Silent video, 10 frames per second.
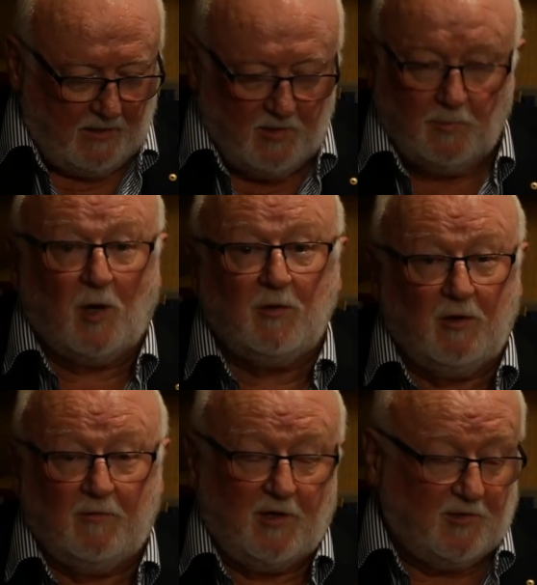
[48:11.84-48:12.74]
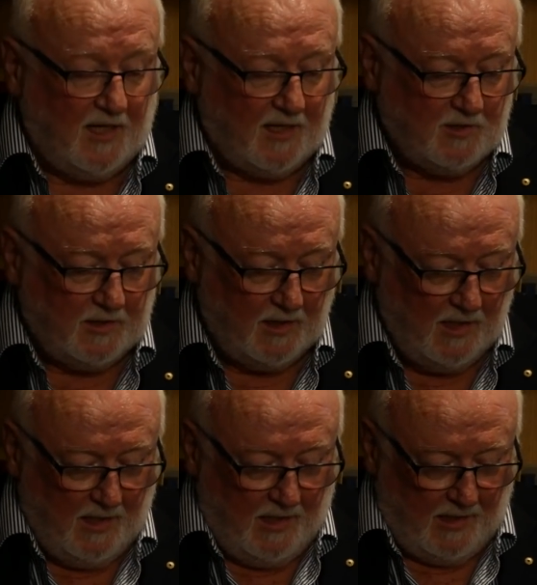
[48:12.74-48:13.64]
To Bond University, actually,
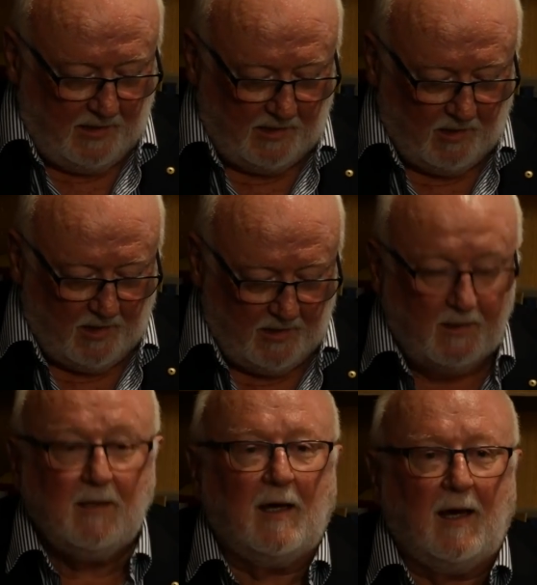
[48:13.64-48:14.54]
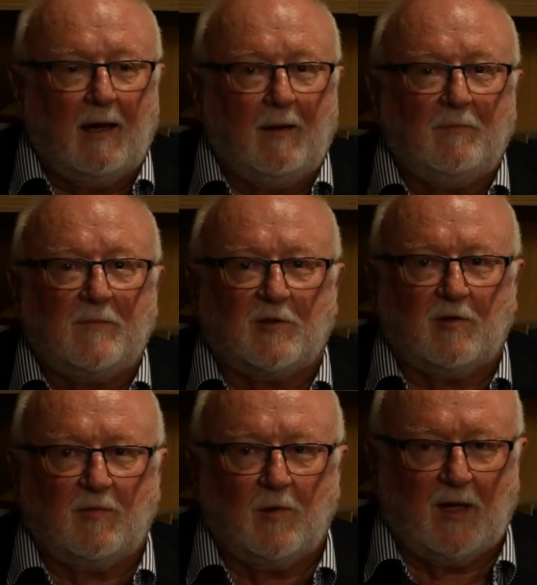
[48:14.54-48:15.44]
and he died just
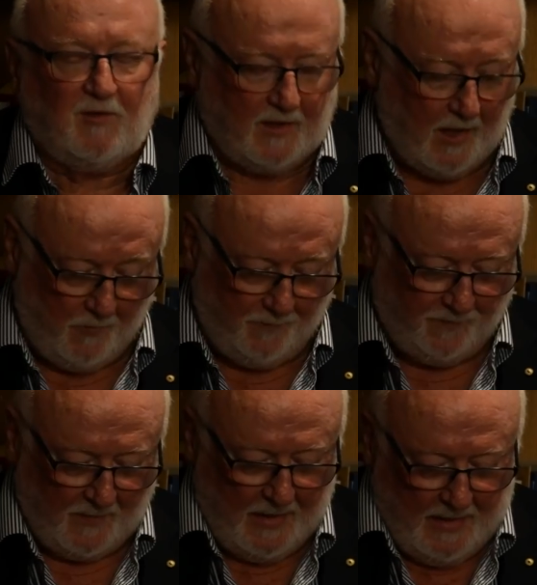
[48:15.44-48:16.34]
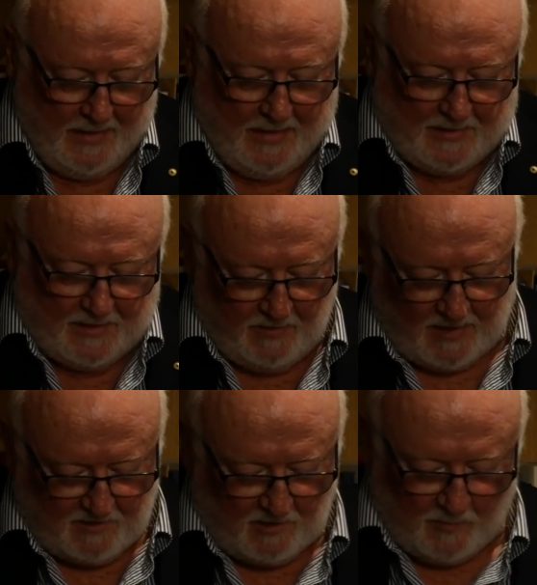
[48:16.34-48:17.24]
a few weeks ago. So
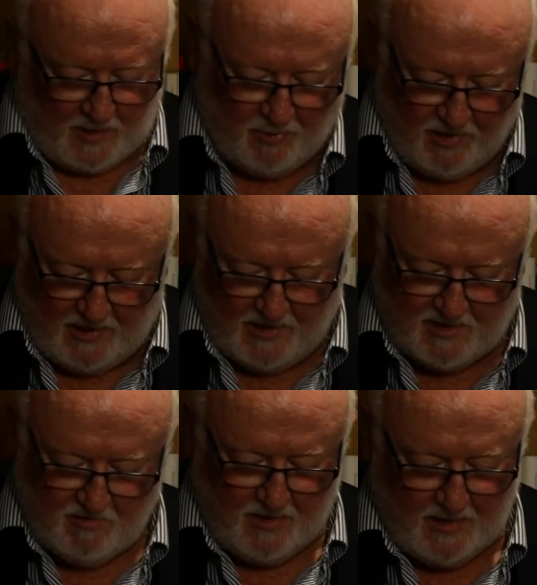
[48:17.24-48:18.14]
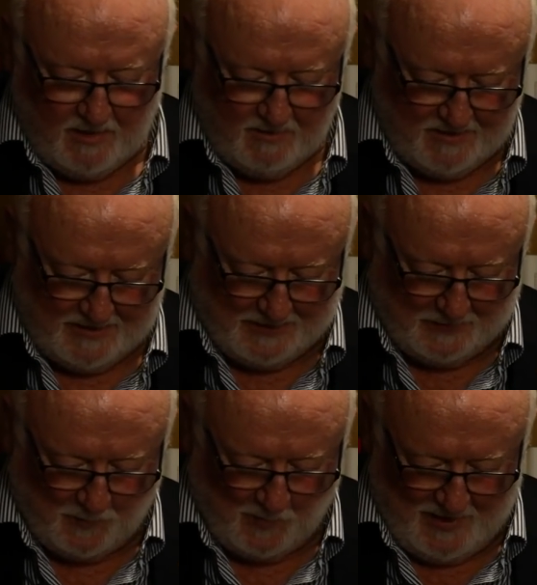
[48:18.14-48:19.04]
that's a little bit of prehistory.
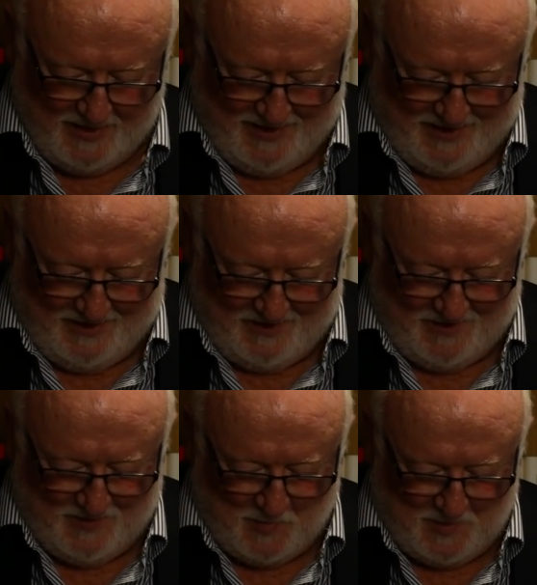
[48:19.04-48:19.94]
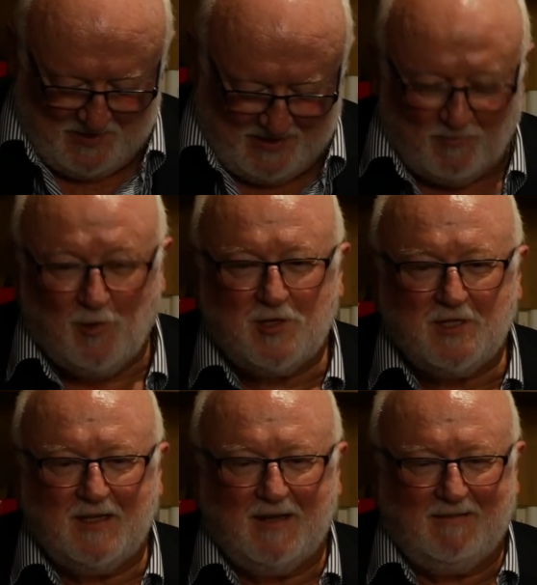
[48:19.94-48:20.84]

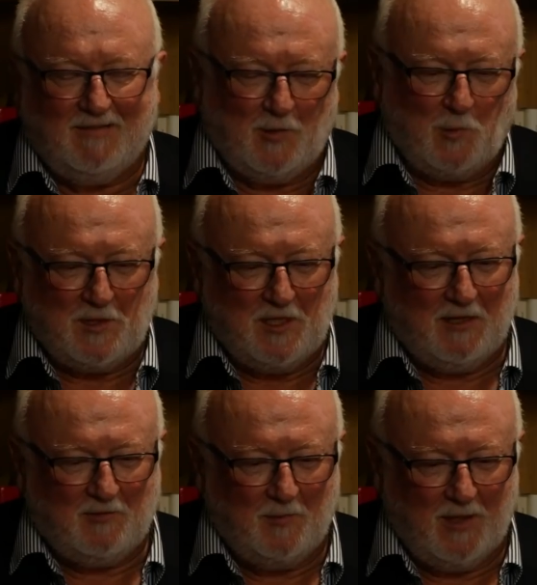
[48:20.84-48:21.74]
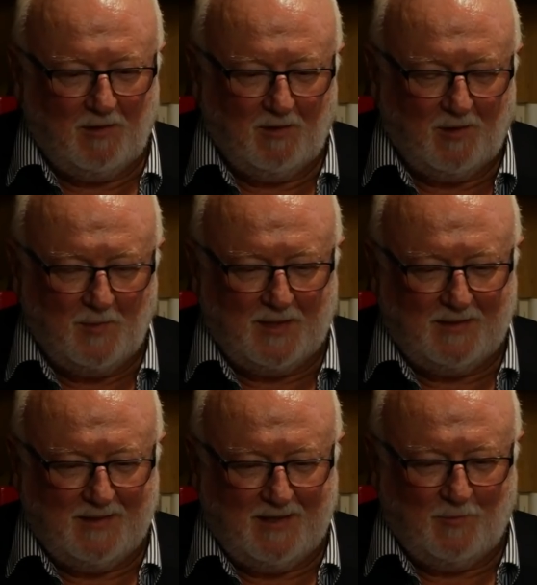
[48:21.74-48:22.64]
Unfortunate, I wish he'd lived a bit longer, but
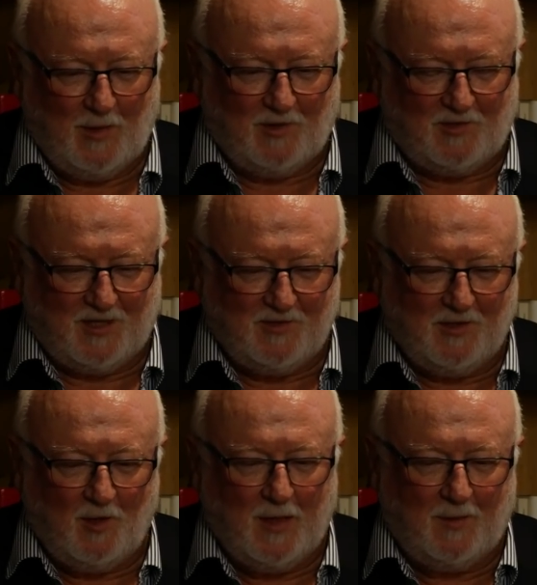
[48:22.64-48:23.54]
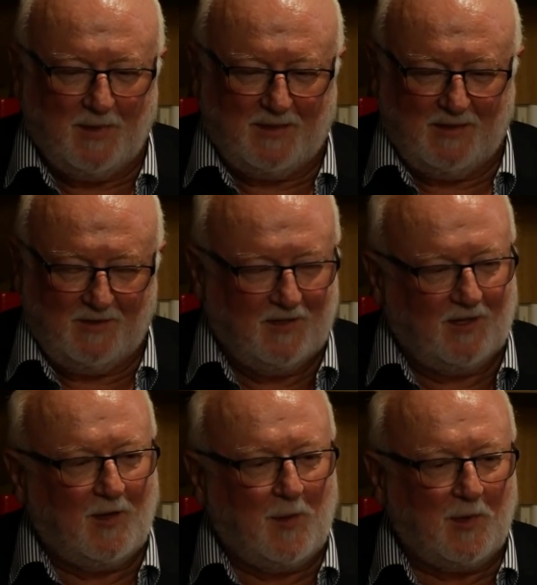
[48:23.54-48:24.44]
we lost touch a little bit, but these
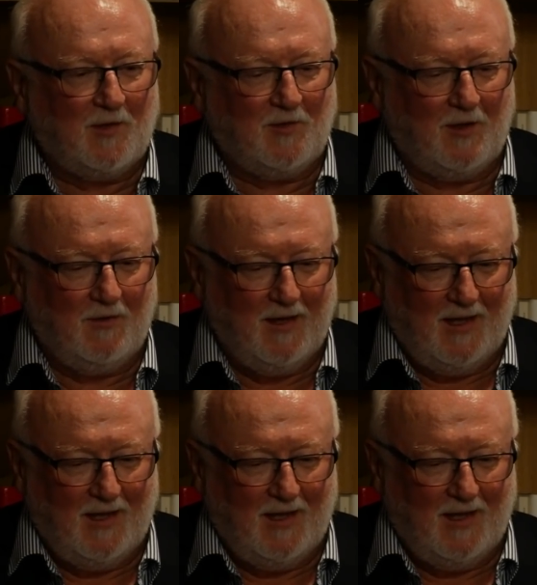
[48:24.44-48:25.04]
things happen, so